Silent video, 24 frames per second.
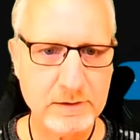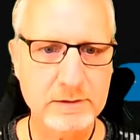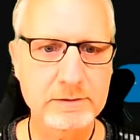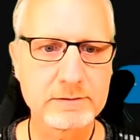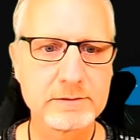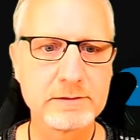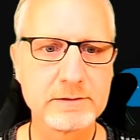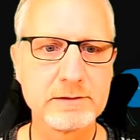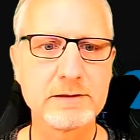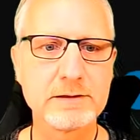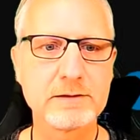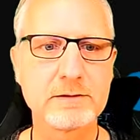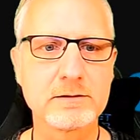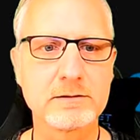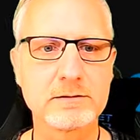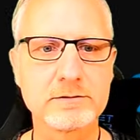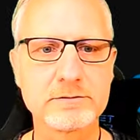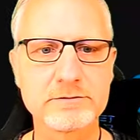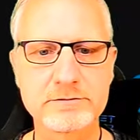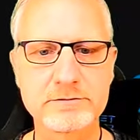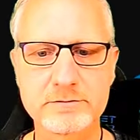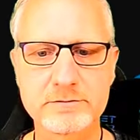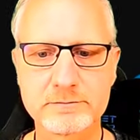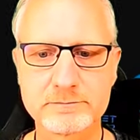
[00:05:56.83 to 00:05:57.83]

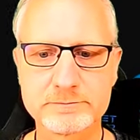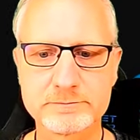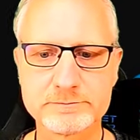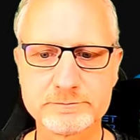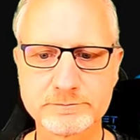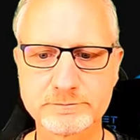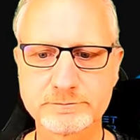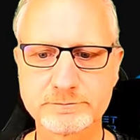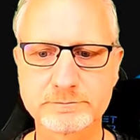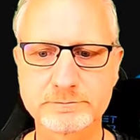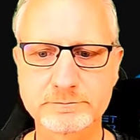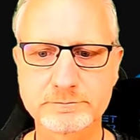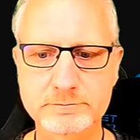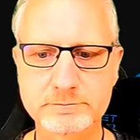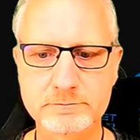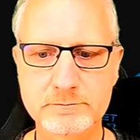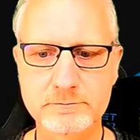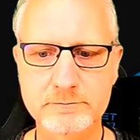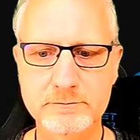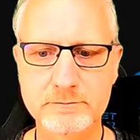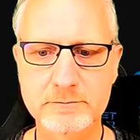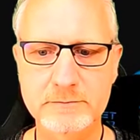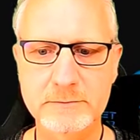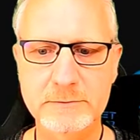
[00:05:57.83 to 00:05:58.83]
Deacons,
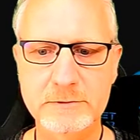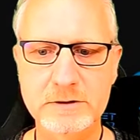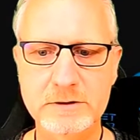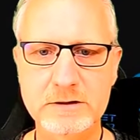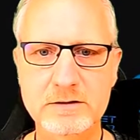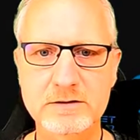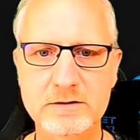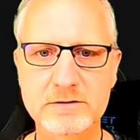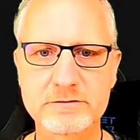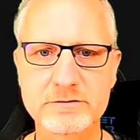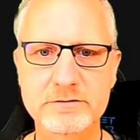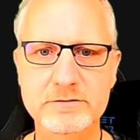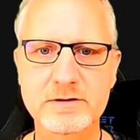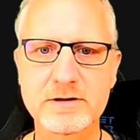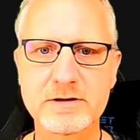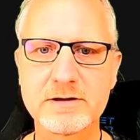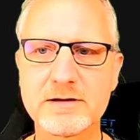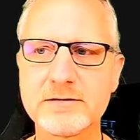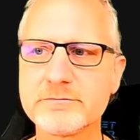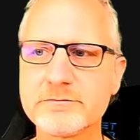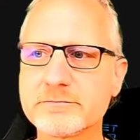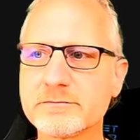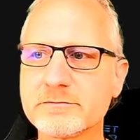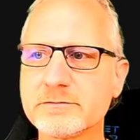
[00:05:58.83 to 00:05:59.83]

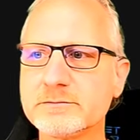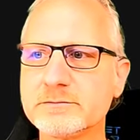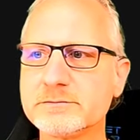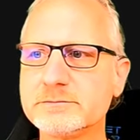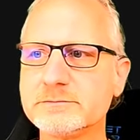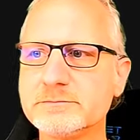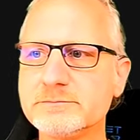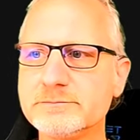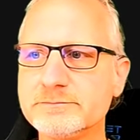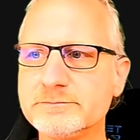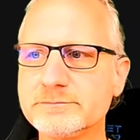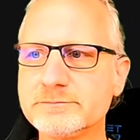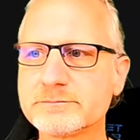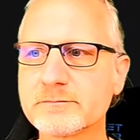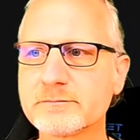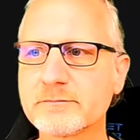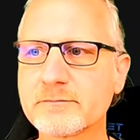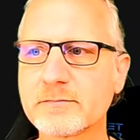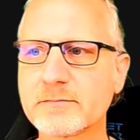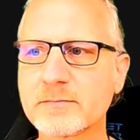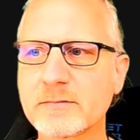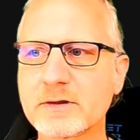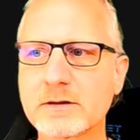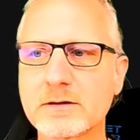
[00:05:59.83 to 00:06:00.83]
save.
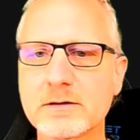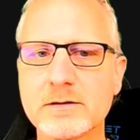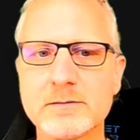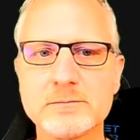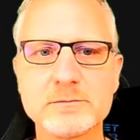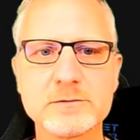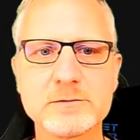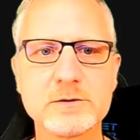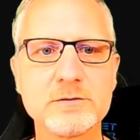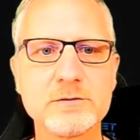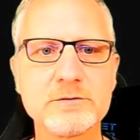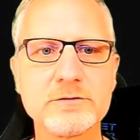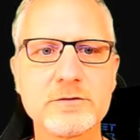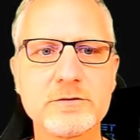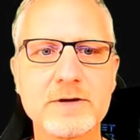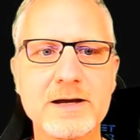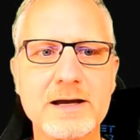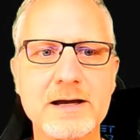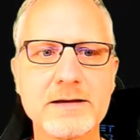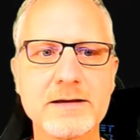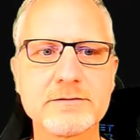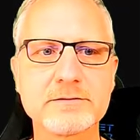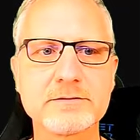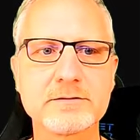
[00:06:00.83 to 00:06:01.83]
I'm going to
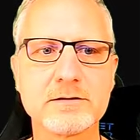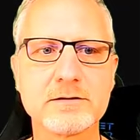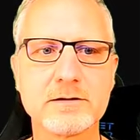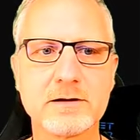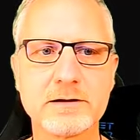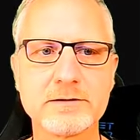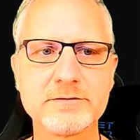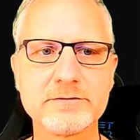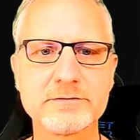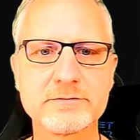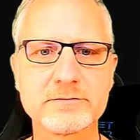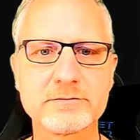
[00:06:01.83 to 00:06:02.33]
add a card,